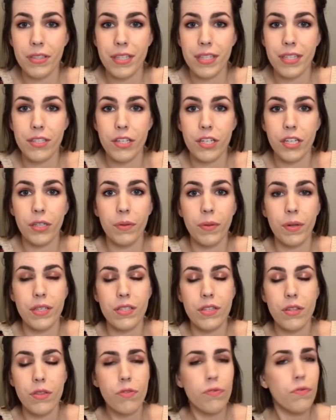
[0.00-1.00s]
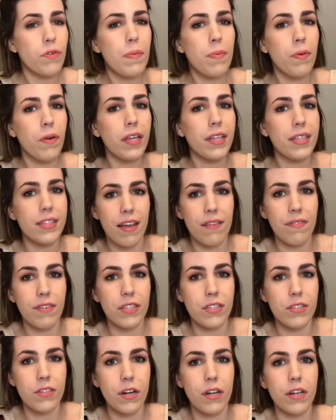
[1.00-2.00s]
this year was 3.7
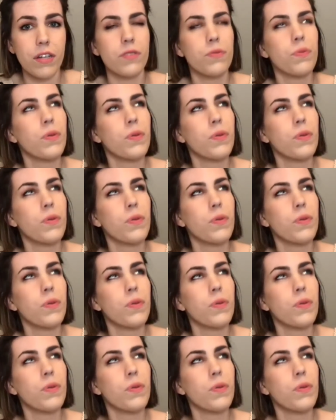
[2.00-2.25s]
stars,